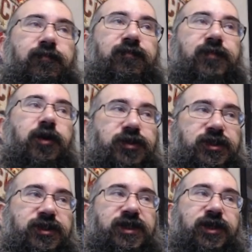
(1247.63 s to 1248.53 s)
those
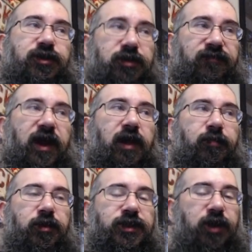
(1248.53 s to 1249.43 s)
senior
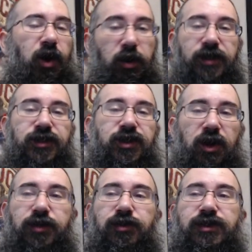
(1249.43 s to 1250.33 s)
developers and artists
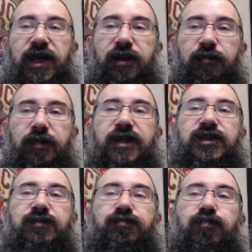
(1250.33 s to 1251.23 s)
on your team
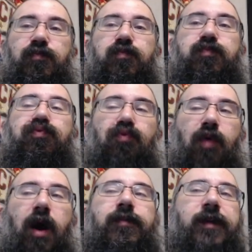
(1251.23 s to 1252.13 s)
is
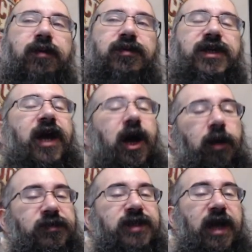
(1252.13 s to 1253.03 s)
probably what's going to
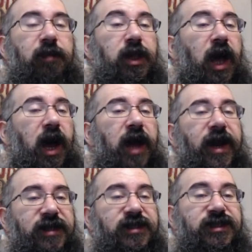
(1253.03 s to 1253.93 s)
help this game a lot
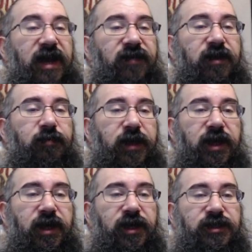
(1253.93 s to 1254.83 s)
and save it,
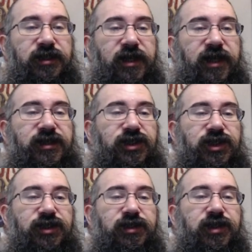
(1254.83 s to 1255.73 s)
because it's
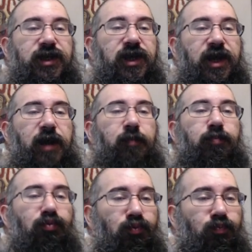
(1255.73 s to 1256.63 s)

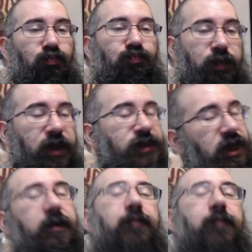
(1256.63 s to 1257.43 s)
going to be